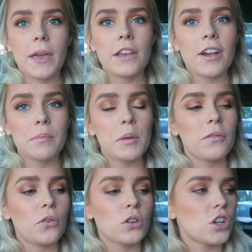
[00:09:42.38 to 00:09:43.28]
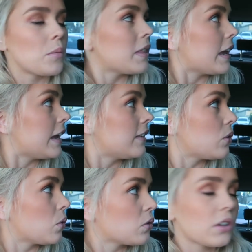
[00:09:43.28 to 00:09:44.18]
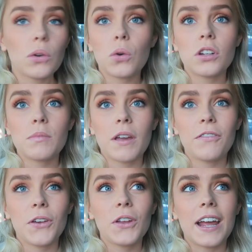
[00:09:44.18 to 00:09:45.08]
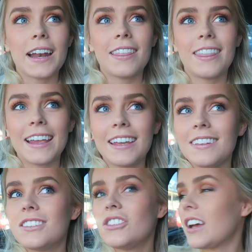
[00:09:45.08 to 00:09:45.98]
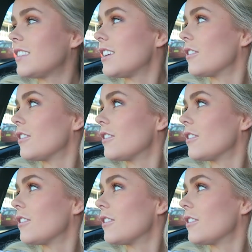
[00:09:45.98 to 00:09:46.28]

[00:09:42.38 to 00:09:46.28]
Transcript: But he rang me before and told me that he's also ordered my food and I think it's just